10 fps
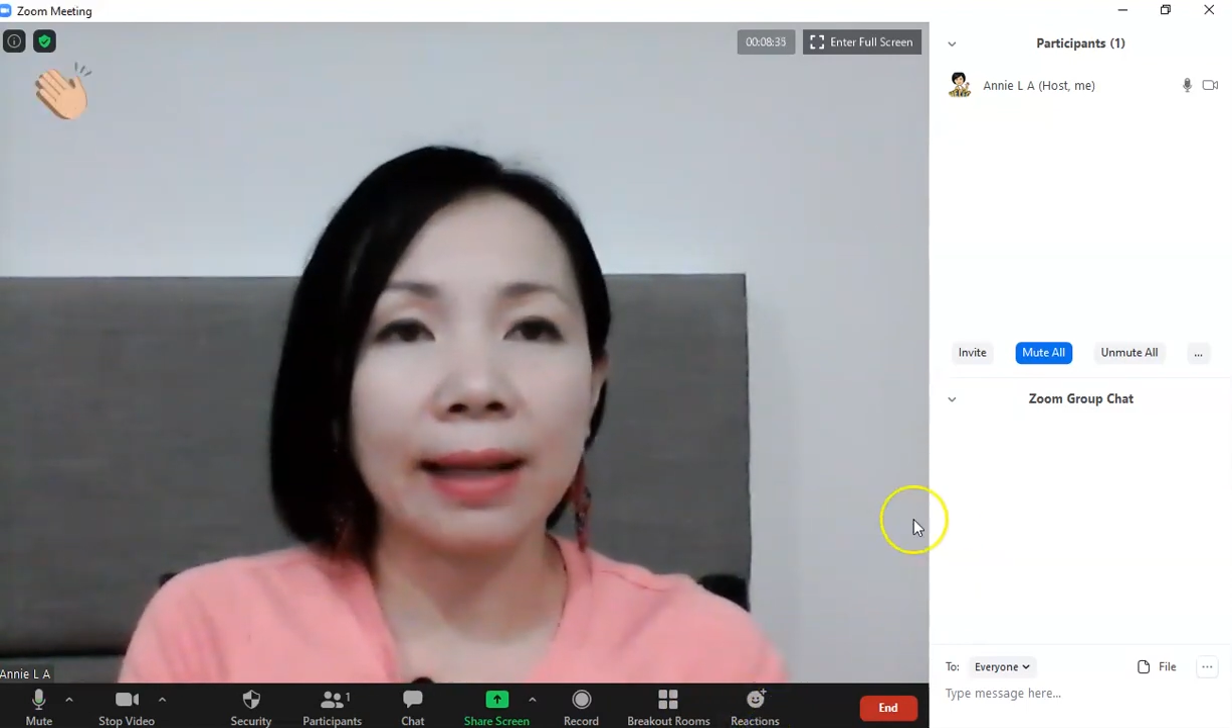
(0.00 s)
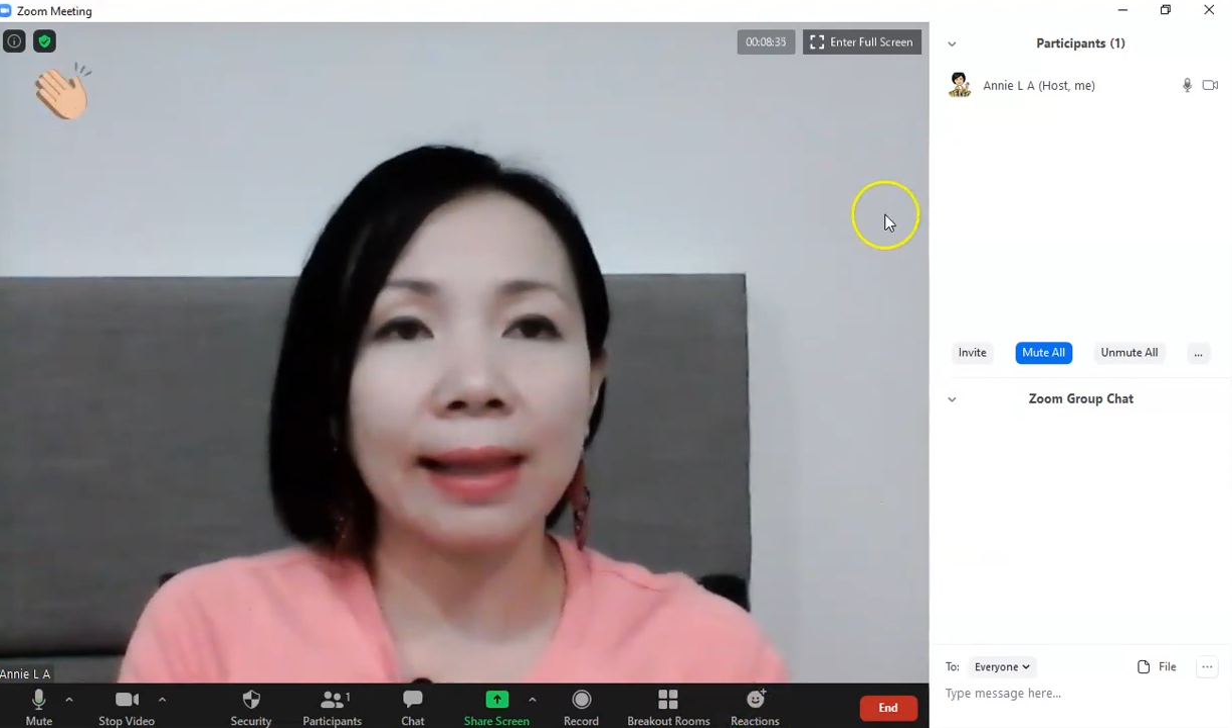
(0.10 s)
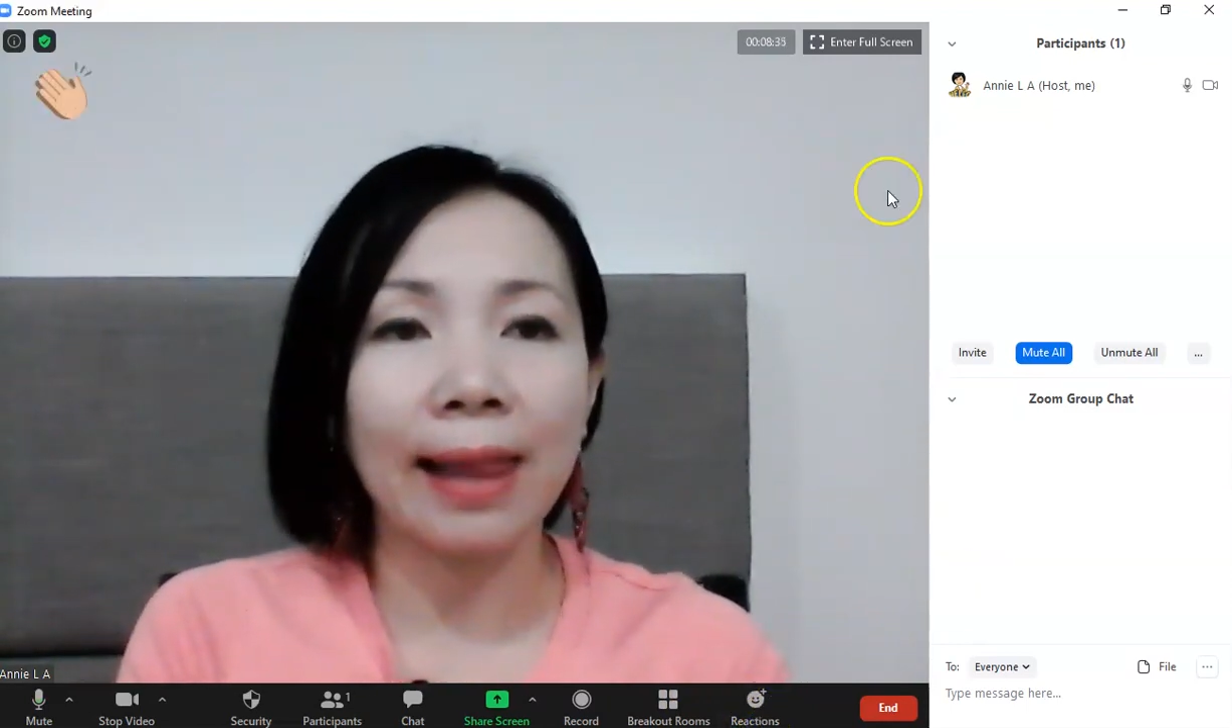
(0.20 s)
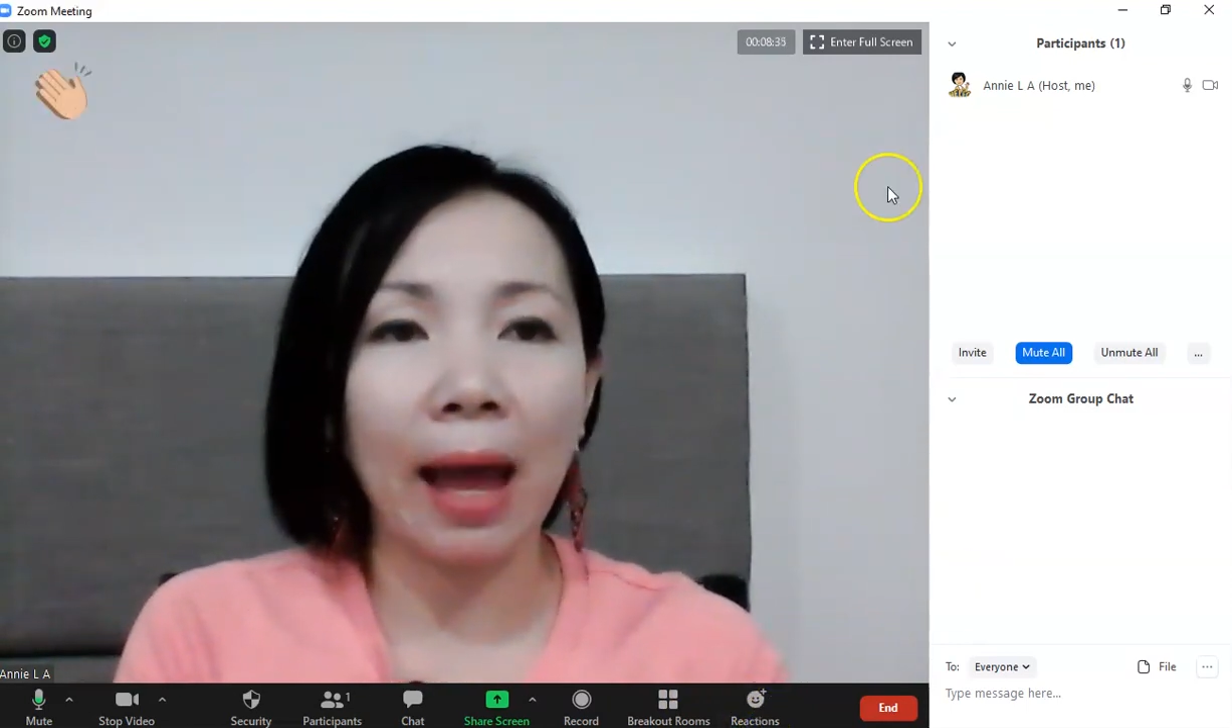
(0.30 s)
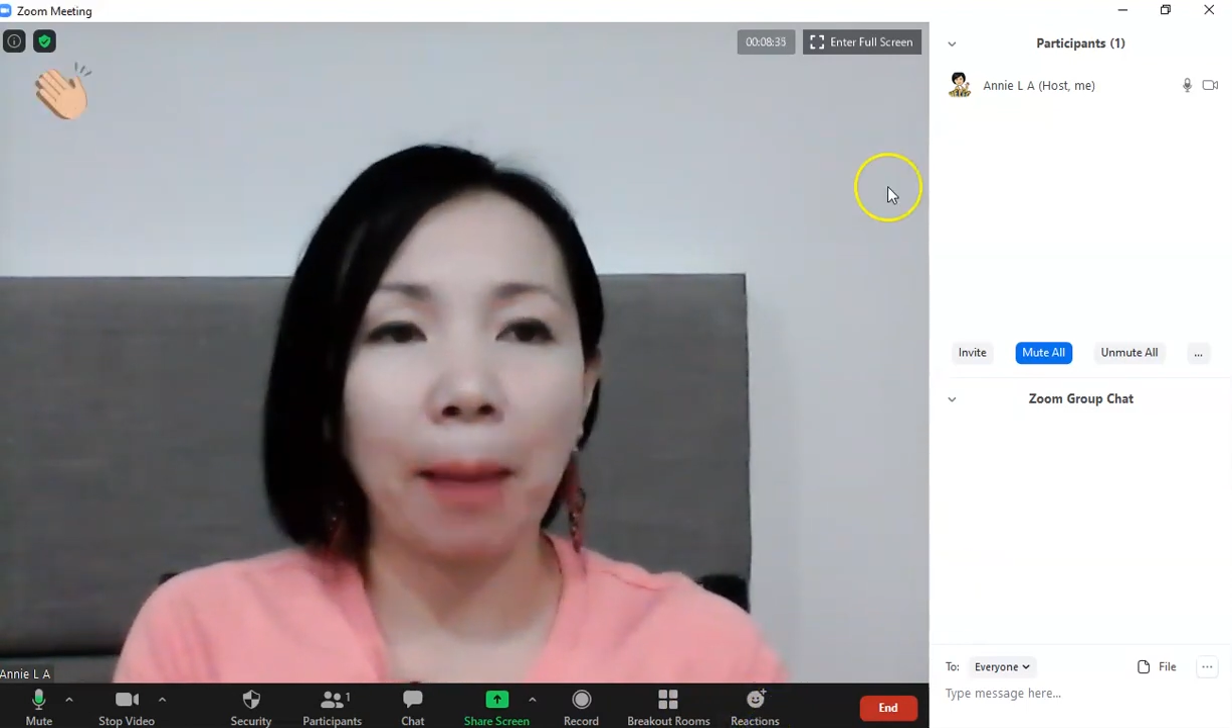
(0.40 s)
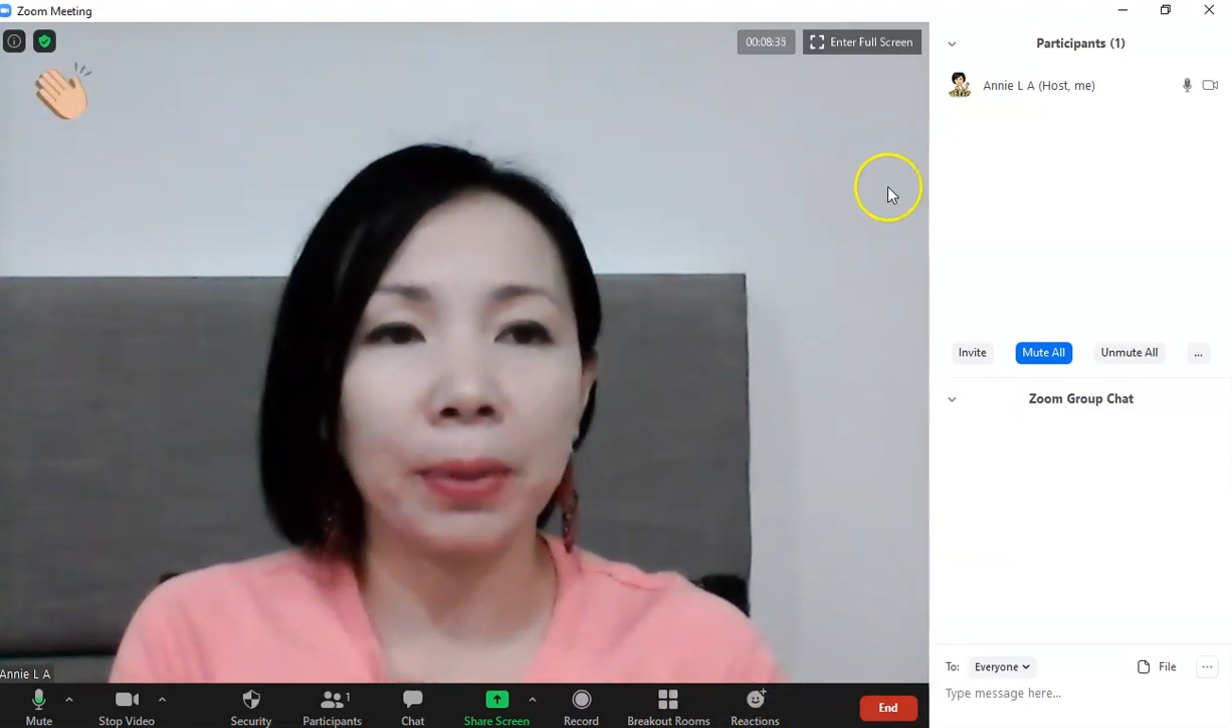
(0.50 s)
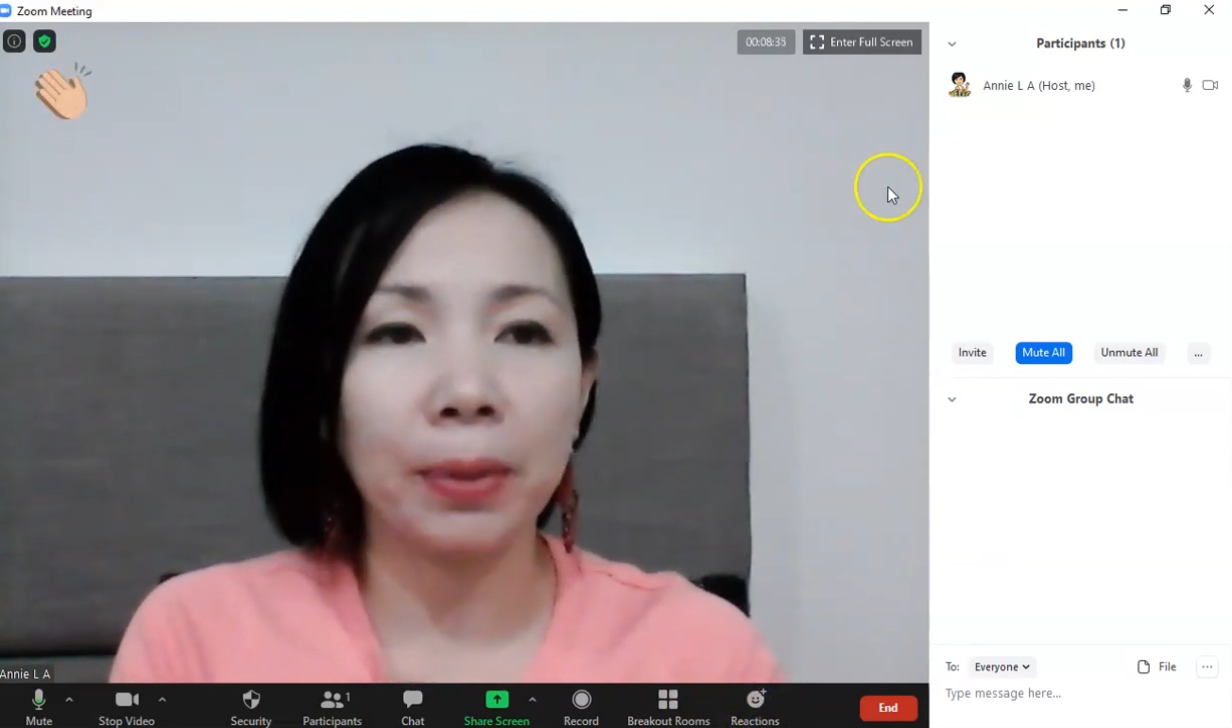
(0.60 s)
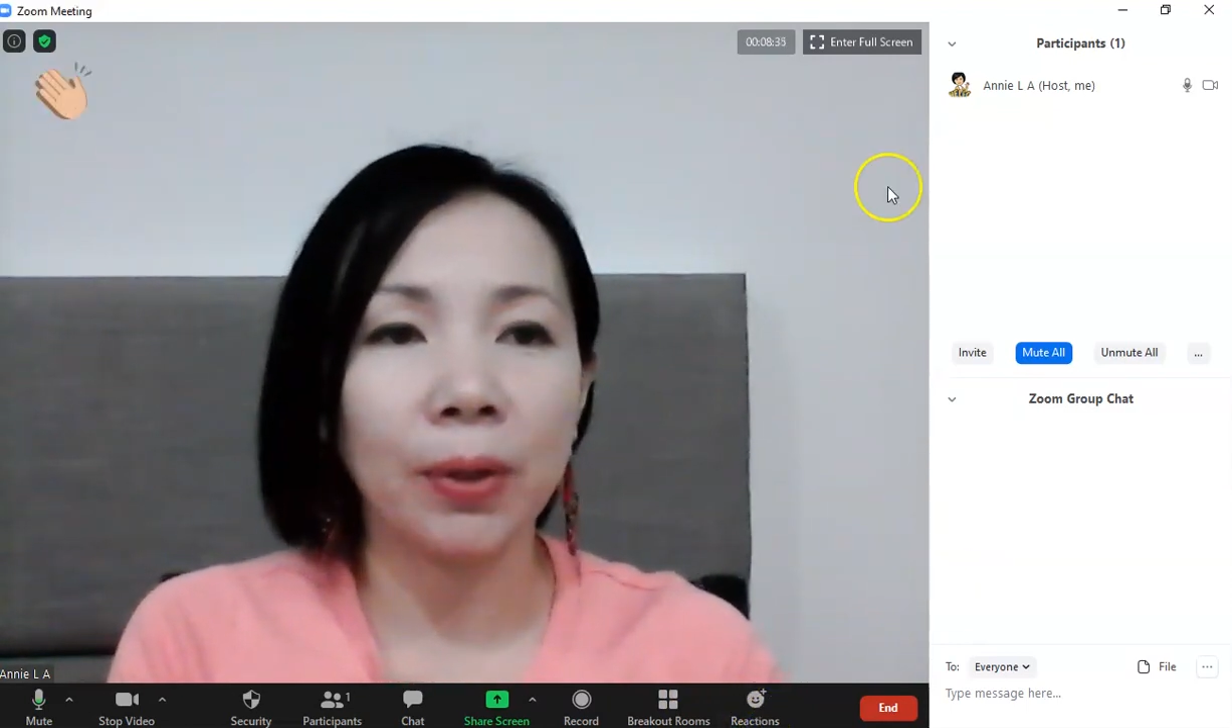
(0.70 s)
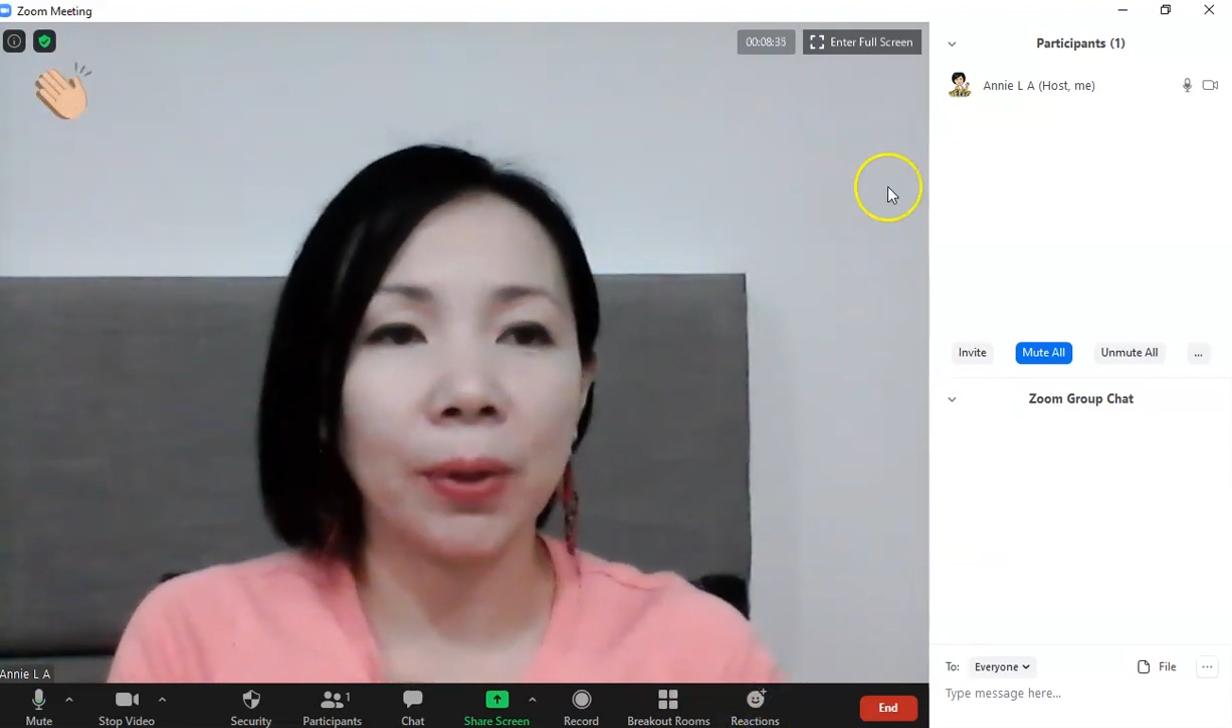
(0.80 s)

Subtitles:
clap.